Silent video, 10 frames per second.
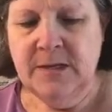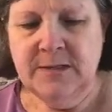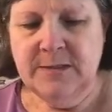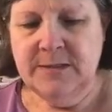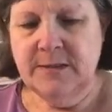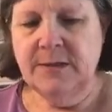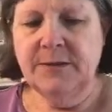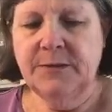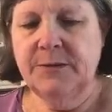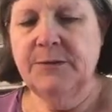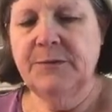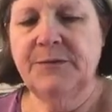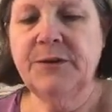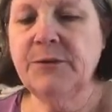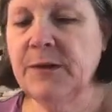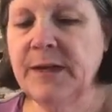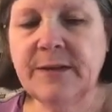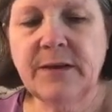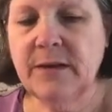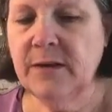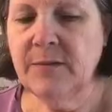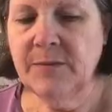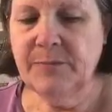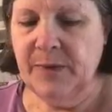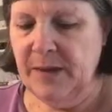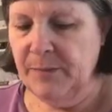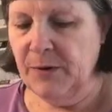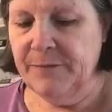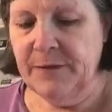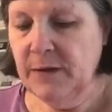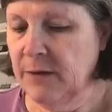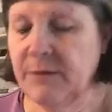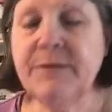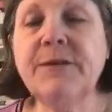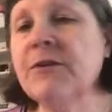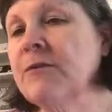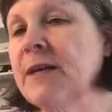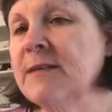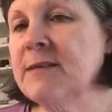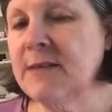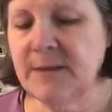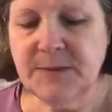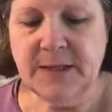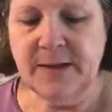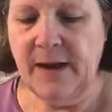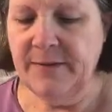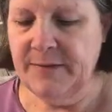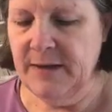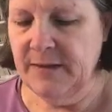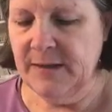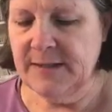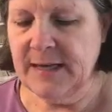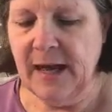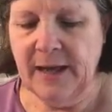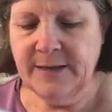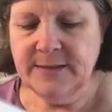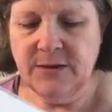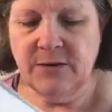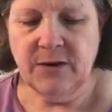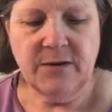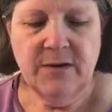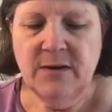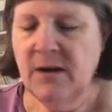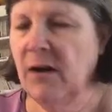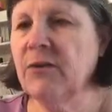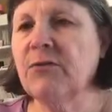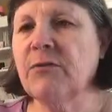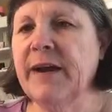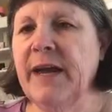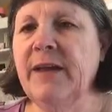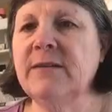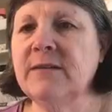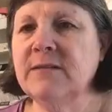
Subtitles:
so if you don't like the paper, even if you don't like the stamp set, I think the dies are a great